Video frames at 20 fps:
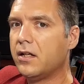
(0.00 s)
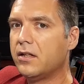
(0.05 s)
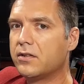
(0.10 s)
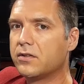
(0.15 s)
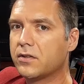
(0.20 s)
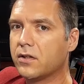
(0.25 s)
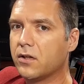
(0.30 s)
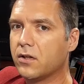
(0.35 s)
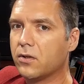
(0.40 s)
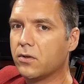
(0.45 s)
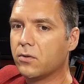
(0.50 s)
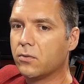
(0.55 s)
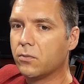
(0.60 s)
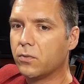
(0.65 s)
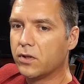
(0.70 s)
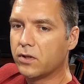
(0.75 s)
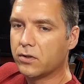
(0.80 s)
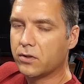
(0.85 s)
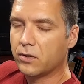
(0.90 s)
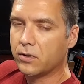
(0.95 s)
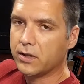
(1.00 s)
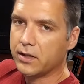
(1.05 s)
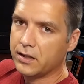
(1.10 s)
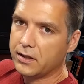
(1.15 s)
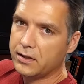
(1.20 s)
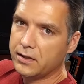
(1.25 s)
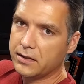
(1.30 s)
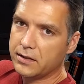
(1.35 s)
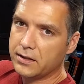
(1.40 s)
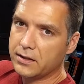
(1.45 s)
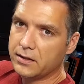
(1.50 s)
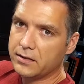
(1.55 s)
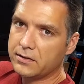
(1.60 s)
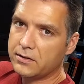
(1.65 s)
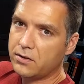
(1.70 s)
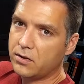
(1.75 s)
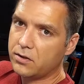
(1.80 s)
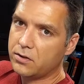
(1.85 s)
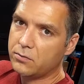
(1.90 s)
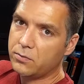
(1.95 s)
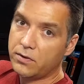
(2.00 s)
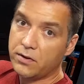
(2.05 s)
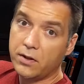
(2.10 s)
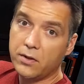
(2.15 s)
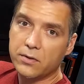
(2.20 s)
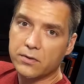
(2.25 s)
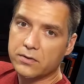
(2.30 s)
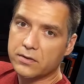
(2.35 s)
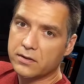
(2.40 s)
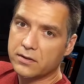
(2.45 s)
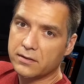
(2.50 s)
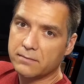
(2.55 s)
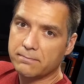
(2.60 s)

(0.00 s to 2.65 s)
So we'll go ahead and get started with those.